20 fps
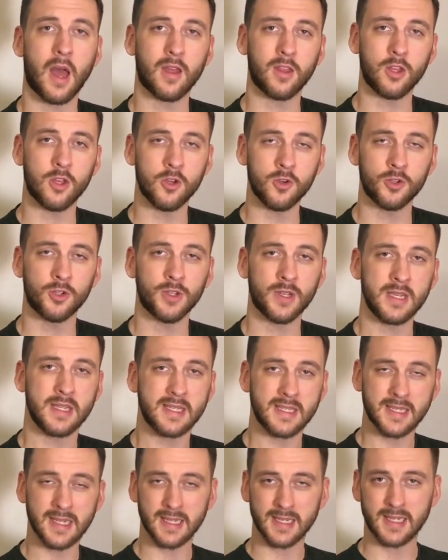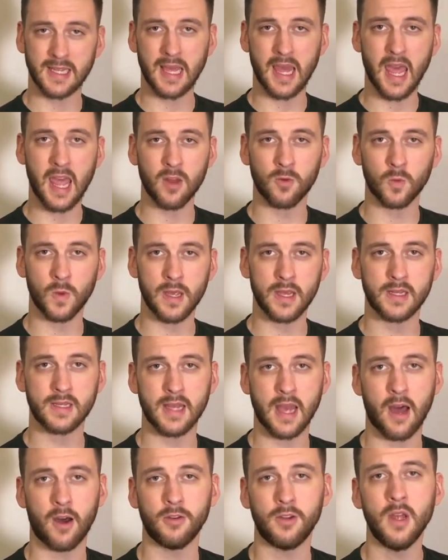usually 6 to 8 weeks
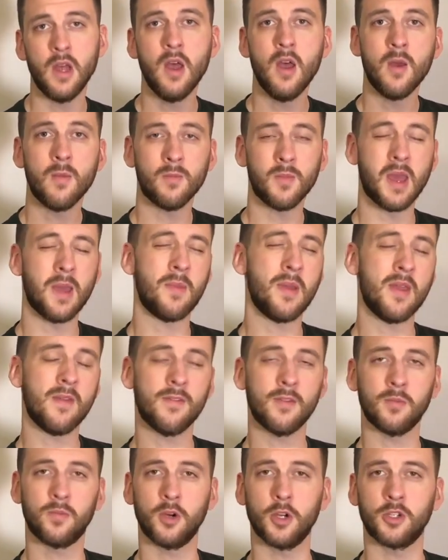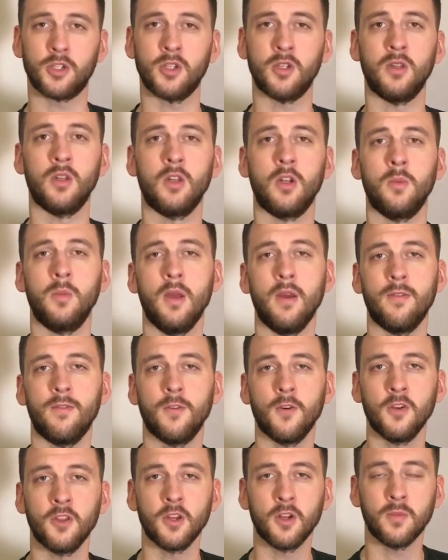out, maybe even push it a little bit
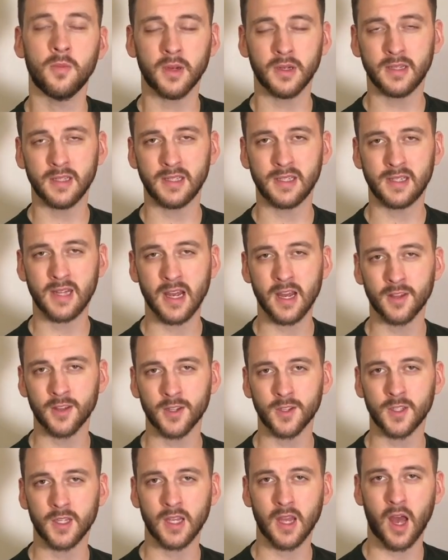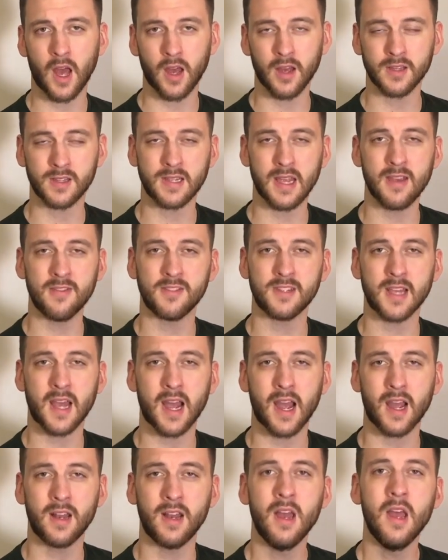further, but to stay on the safe
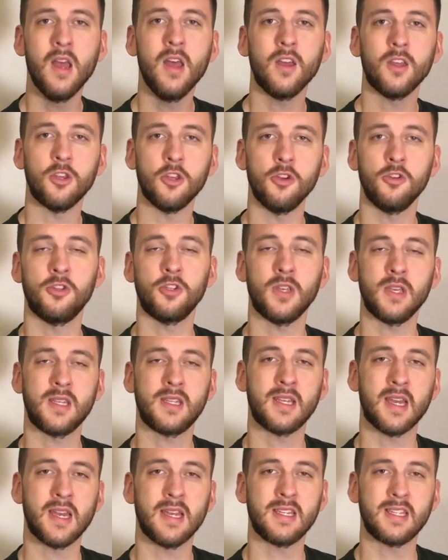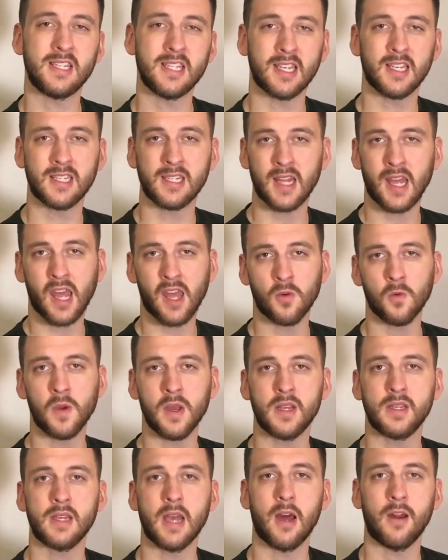side, usually say 6 to 8
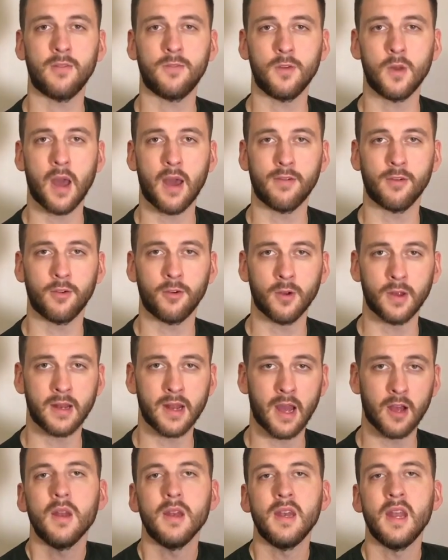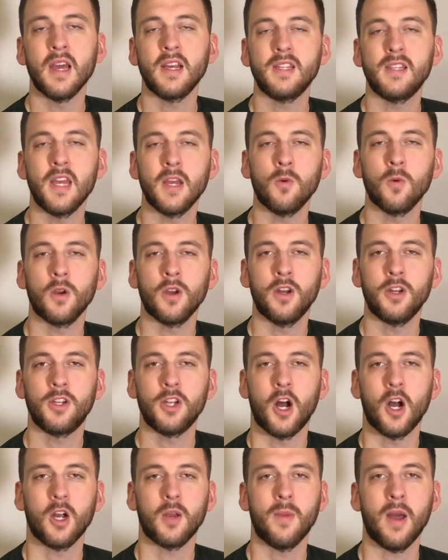weeks out if you have a greenhouse. Next thing we're going to
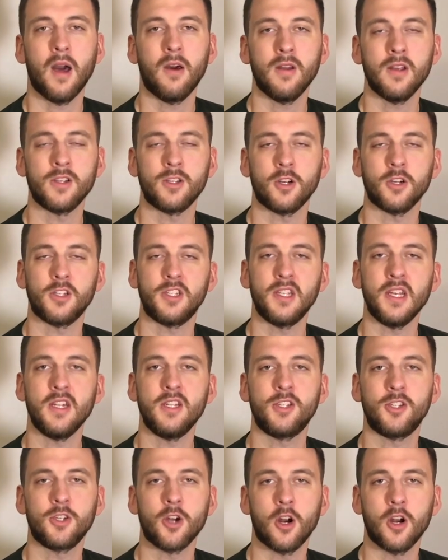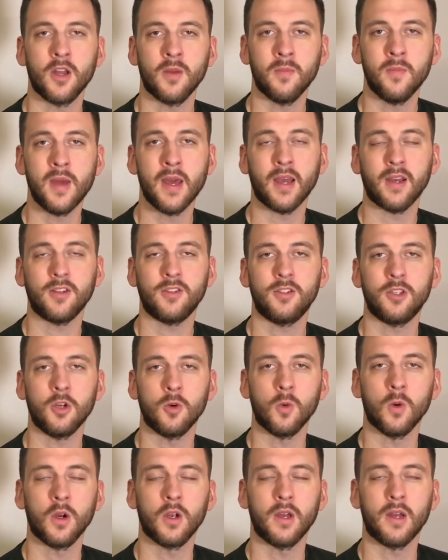talk about is our seed starting mix. So
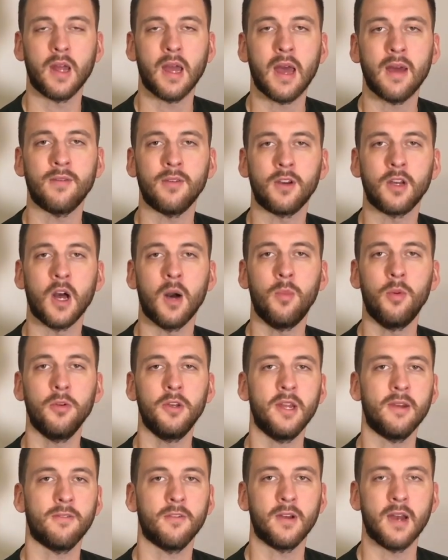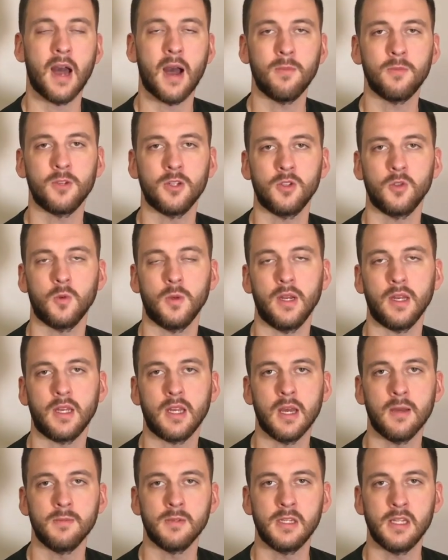we're going to have a couple different options when it
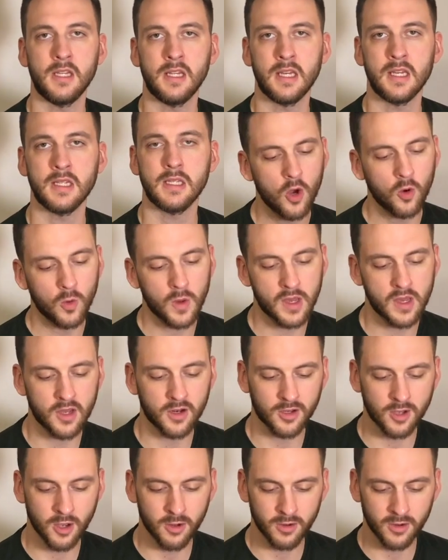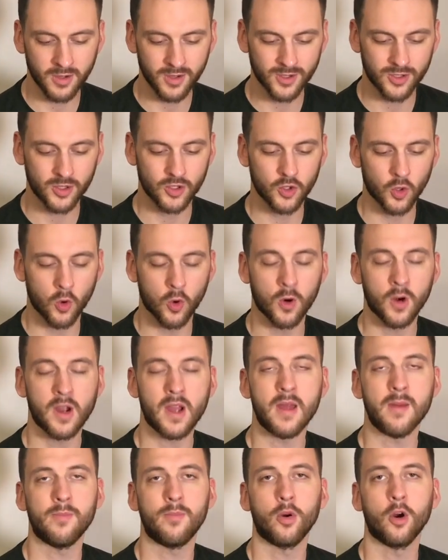comes to this. We can go to the store
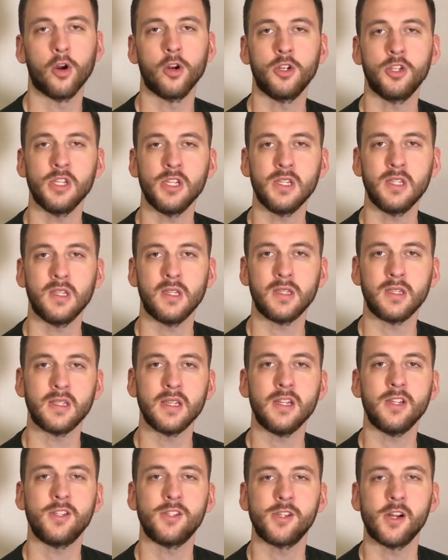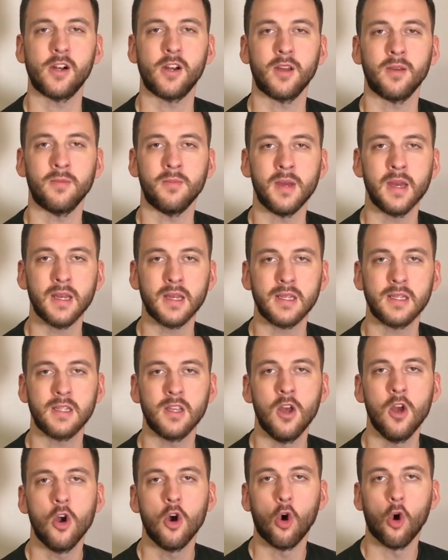and purchase a seed starting
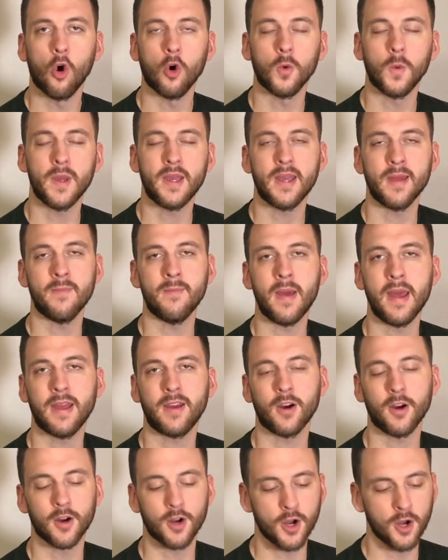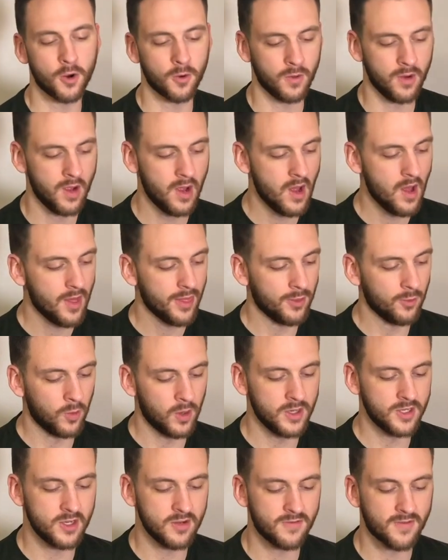mix, or we can make our own. The
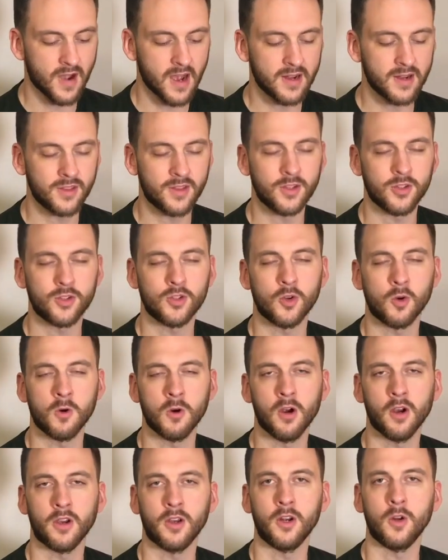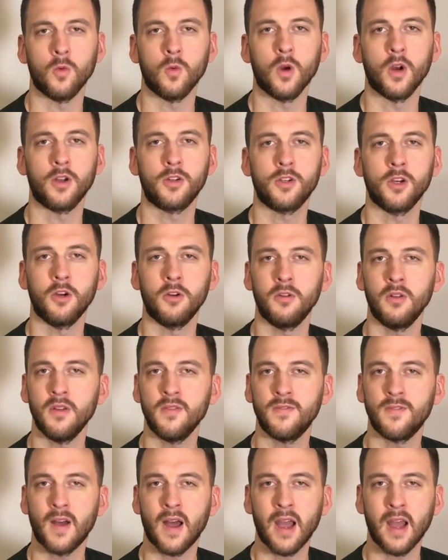ones you find at the store are going to work totally
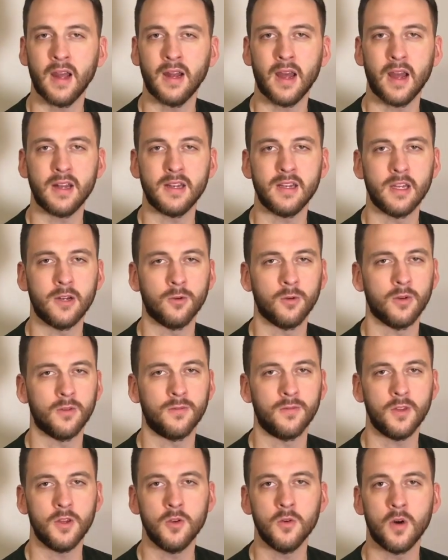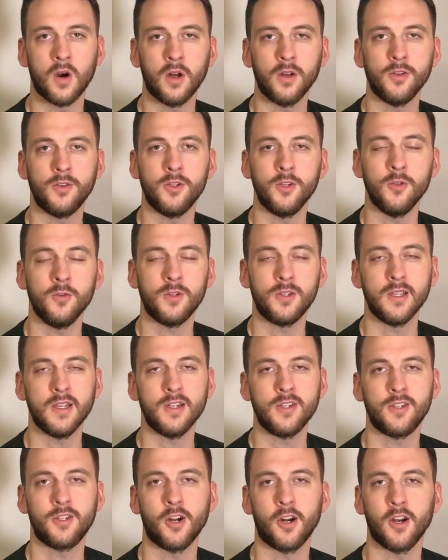fine. I did a review on 2
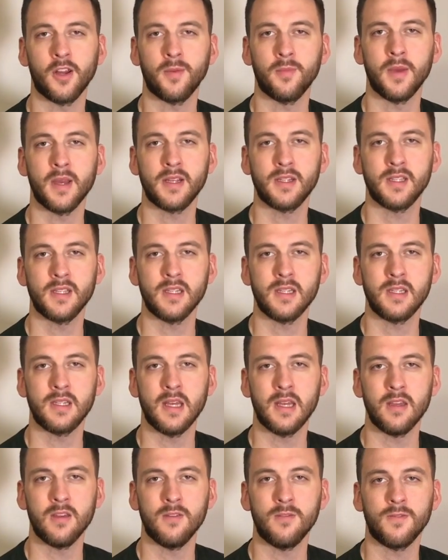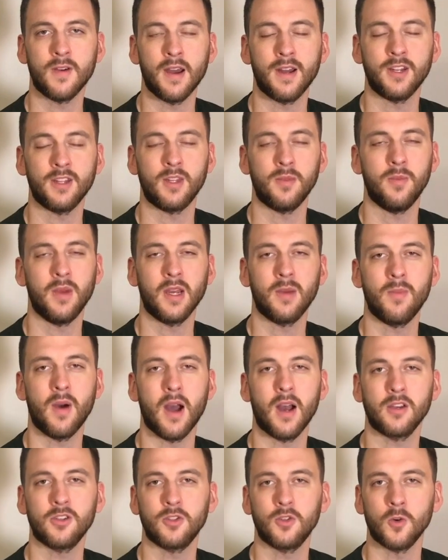seed starting mixes that you find at the big
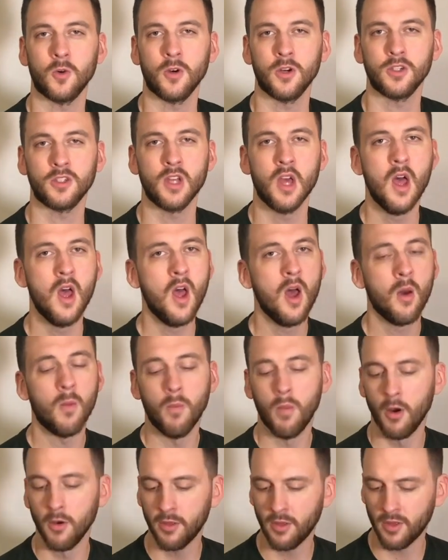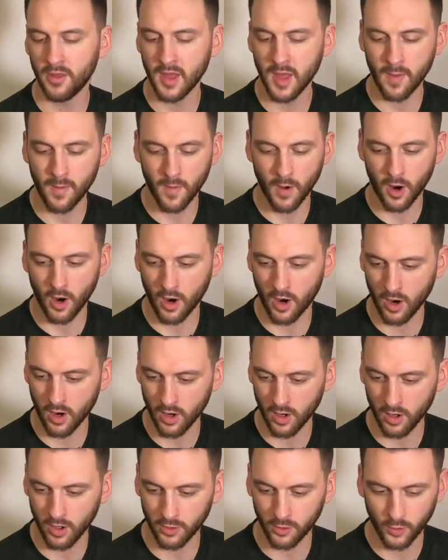box stores. Both of them
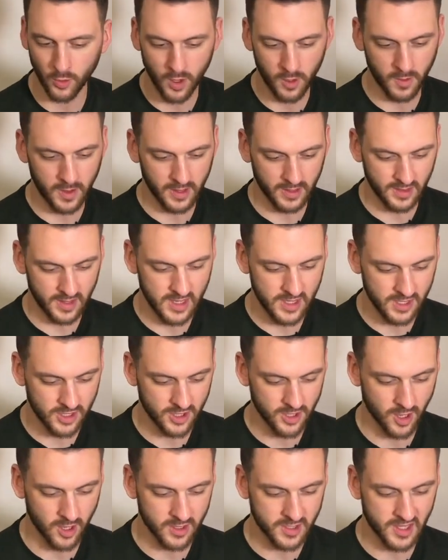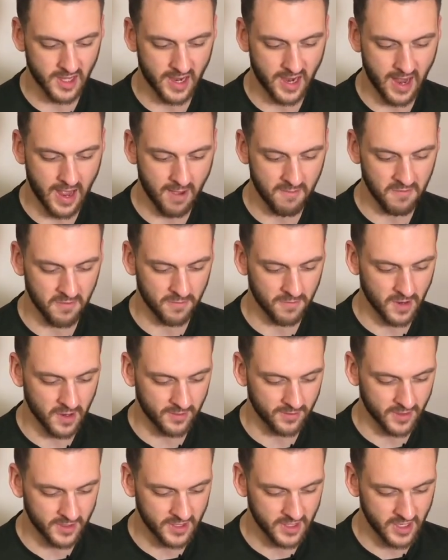are growing these starts that I have in front
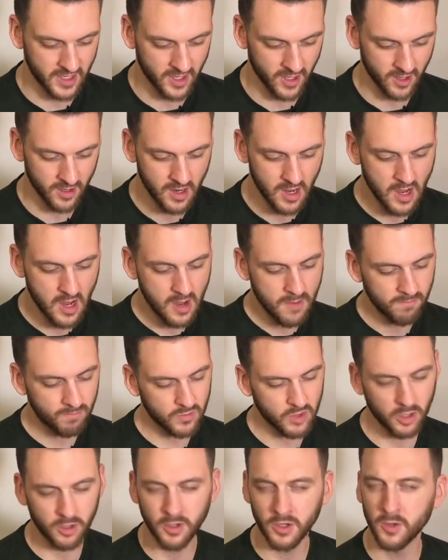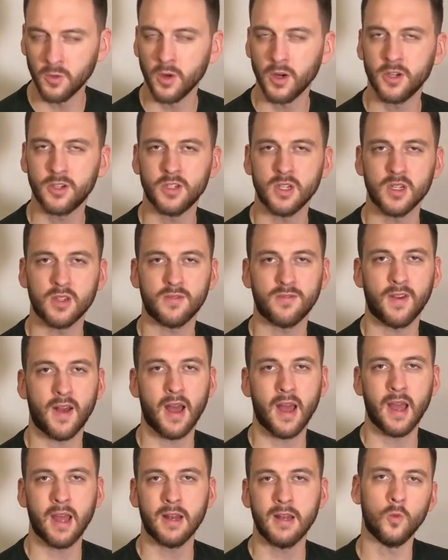of us here. Totally work just
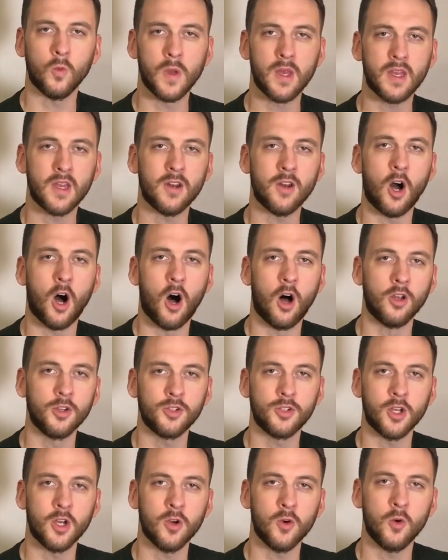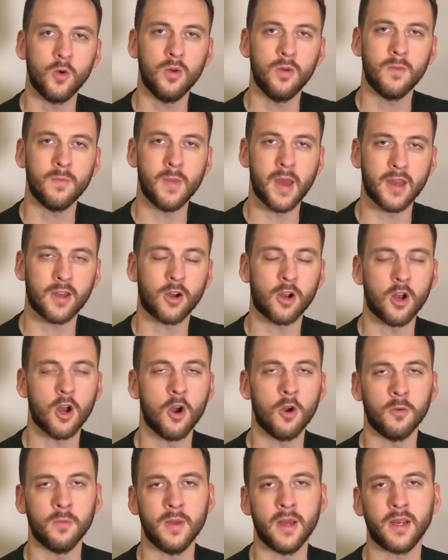fine. We can also make our
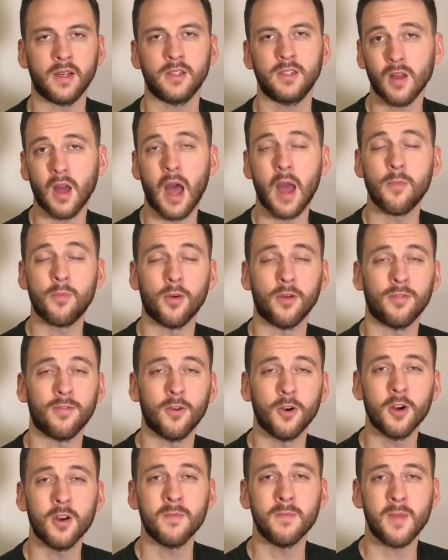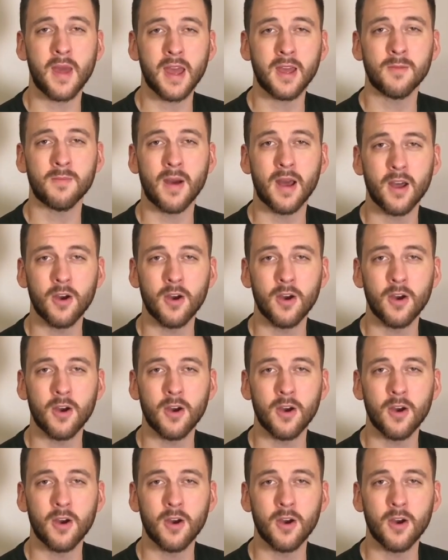own mix. I prefer to make my